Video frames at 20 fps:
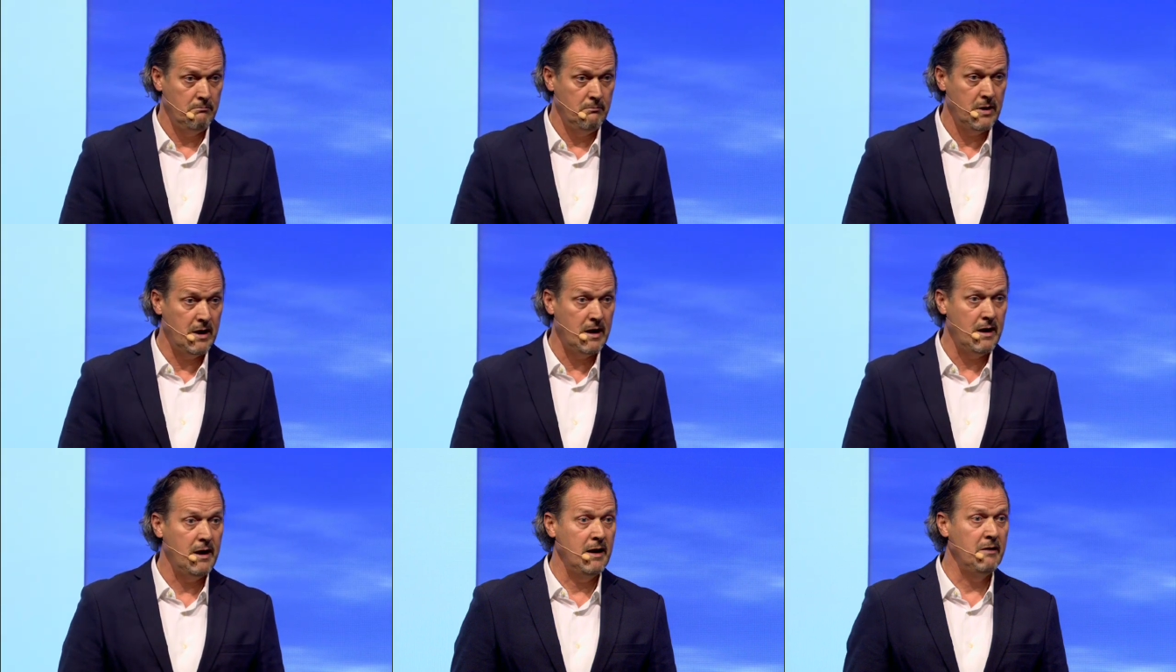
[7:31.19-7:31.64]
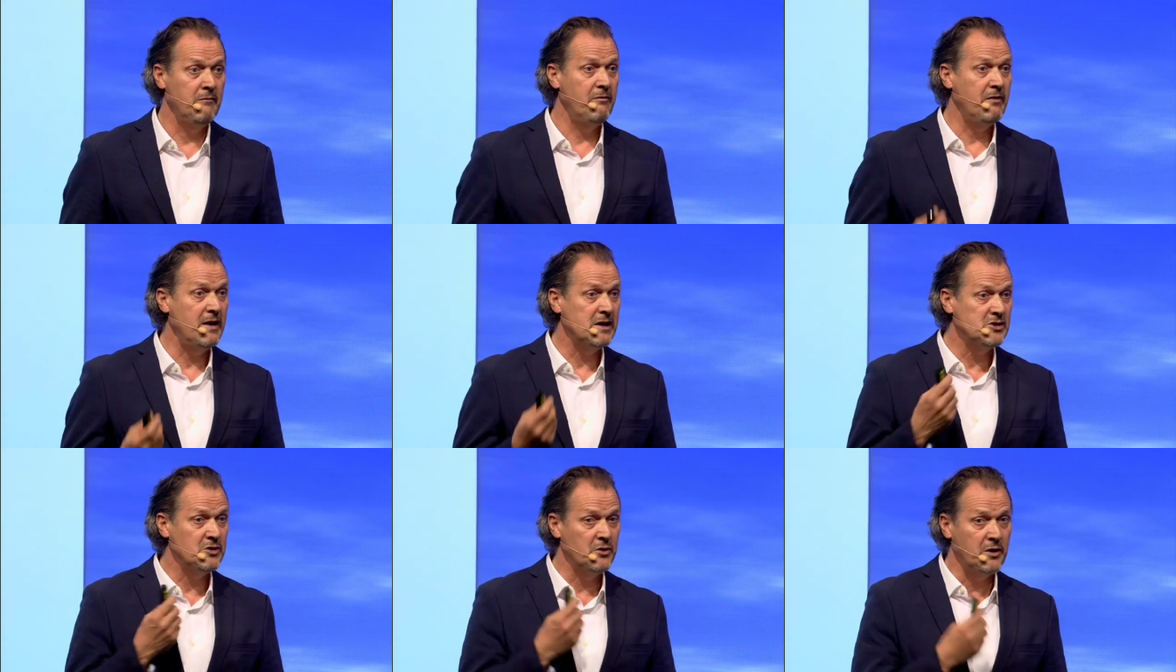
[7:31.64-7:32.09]
yeah, in
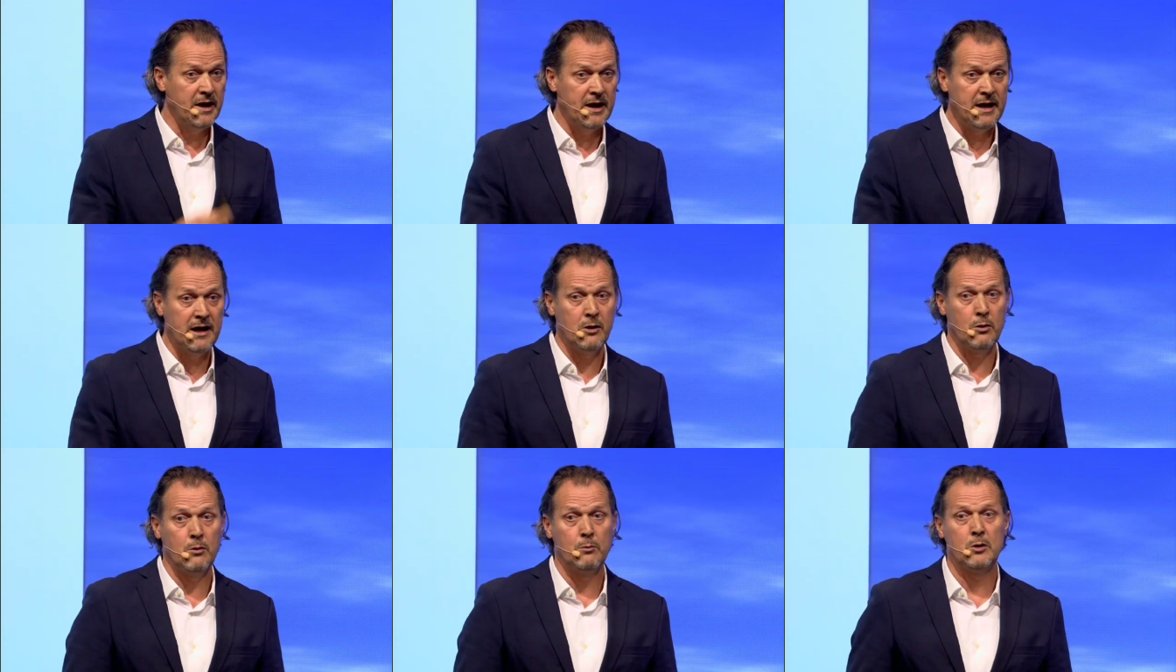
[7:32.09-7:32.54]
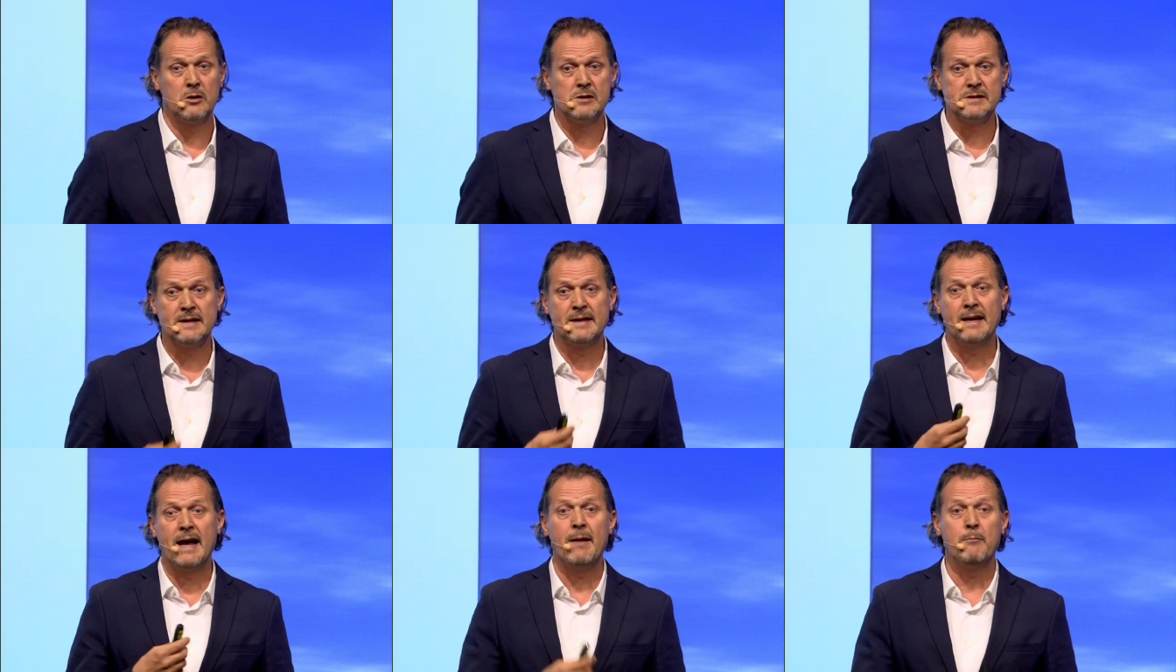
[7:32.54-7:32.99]
fashion
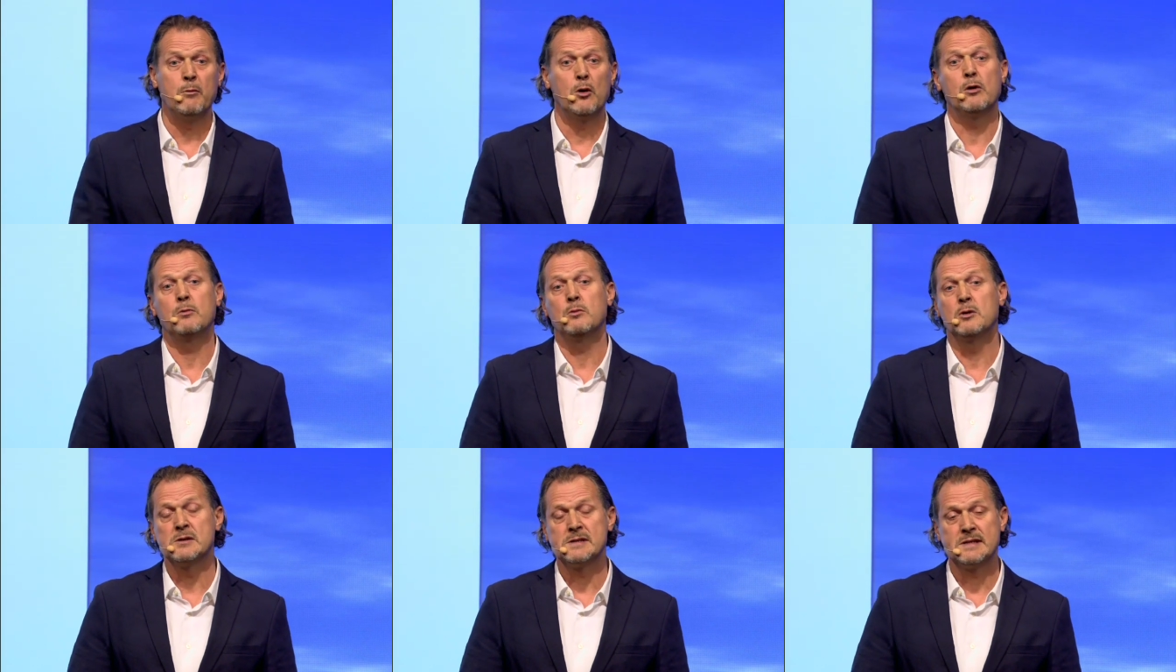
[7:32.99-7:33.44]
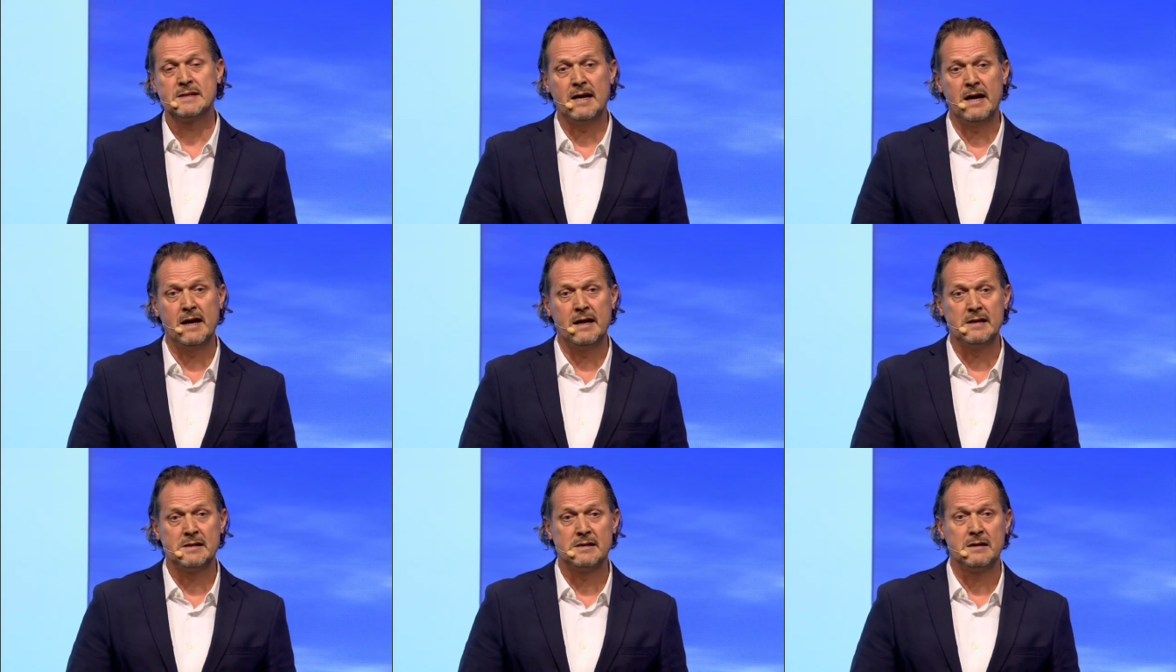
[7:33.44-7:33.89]
e-commerce and m-commerce
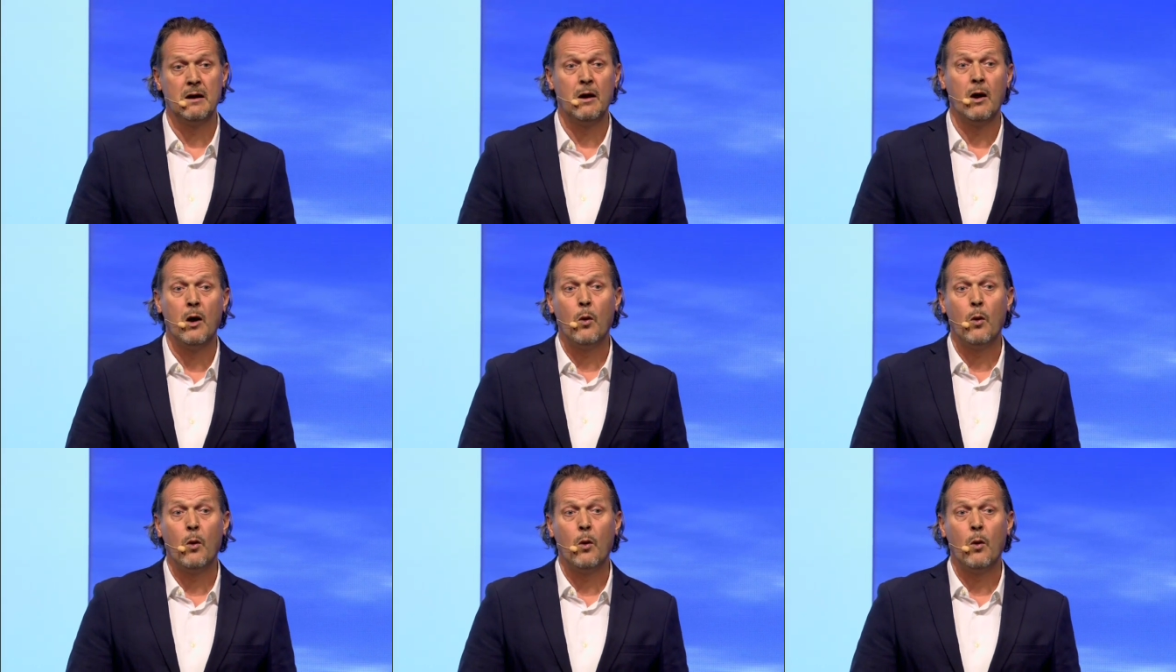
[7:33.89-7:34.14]
sites.